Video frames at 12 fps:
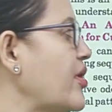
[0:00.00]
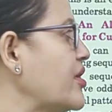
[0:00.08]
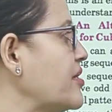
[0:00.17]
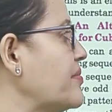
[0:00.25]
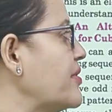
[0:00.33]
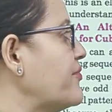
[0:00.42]
odd
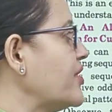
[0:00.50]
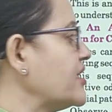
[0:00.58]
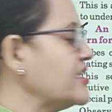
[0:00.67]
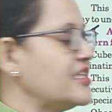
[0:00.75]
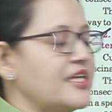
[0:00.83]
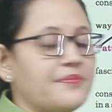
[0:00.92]
number,
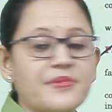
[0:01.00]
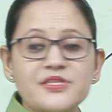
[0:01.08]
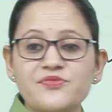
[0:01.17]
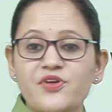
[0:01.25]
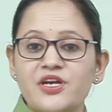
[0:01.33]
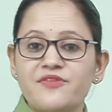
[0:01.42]
43
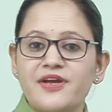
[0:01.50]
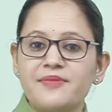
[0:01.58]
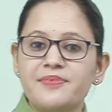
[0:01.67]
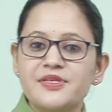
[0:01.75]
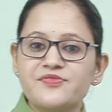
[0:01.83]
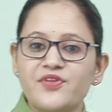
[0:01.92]
plus
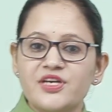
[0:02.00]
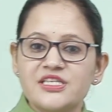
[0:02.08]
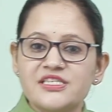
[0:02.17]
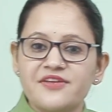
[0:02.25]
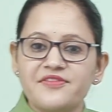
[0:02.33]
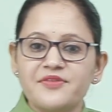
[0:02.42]
45 plus
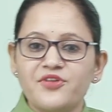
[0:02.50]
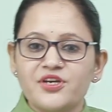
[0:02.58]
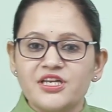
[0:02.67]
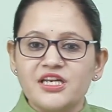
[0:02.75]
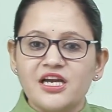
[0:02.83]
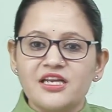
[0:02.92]
47,
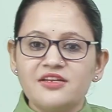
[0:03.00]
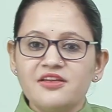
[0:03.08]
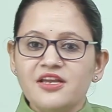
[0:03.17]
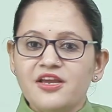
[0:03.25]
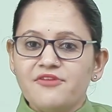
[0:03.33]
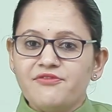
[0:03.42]
49,
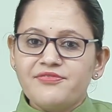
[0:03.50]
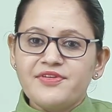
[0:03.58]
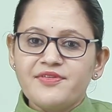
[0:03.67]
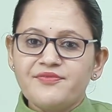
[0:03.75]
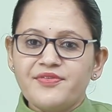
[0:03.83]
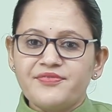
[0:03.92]

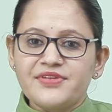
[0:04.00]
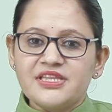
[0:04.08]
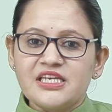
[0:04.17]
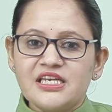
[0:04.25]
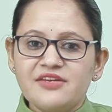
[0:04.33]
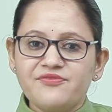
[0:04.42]
50 and
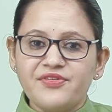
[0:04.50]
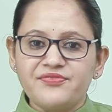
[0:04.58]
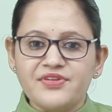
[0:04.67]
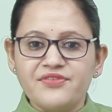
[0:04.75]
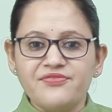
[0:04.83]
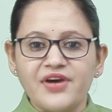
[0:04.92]
53 and
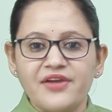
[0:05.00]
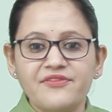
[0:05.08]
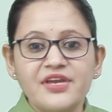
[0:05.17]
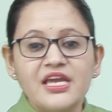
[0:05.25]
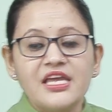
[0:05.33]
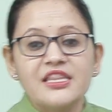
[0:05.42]
55.
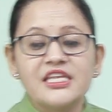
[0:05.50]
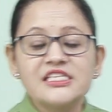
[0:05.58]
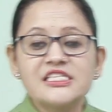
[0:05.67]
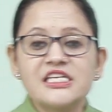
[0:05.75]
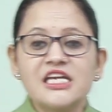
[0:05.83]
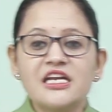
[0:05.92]

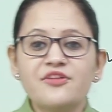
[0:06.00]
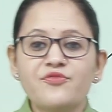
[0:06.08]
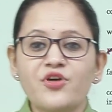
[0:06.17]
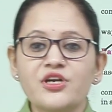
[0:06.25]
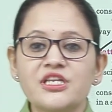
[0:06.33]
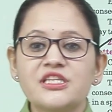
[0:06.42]
Thus,
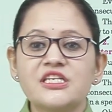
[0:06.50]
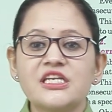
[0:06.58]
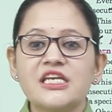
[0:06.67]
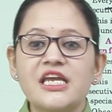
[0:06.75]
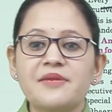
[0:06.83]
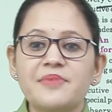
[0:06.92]

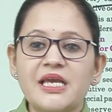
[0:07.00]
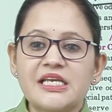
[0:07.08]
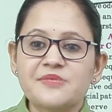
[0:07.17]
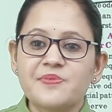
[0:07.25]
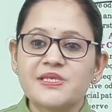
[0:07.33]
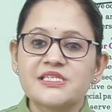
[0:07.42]
343 can be
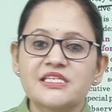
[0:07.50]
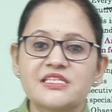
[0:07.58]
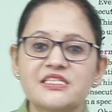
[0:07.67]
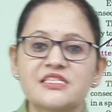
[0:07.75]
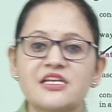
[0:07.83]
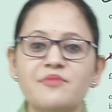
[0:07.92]
expressed as
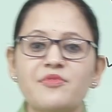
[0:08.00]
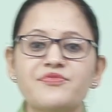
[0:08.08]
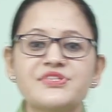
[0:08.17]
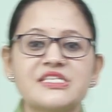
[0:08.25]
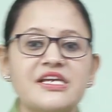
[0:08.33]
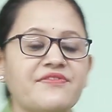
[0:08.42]
the sum of
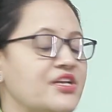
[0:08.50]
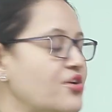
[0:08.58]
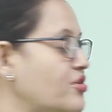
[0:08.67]
7